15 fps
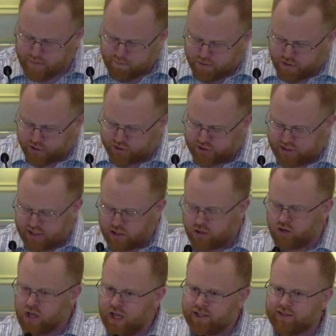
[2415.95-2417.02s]
but there's
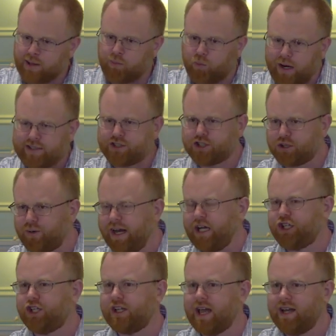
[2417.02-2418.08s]
still some
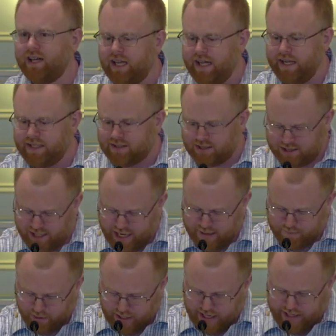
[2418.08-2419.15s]
restoration that needs to take
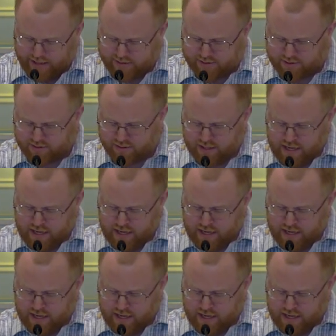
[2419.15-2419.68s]
place.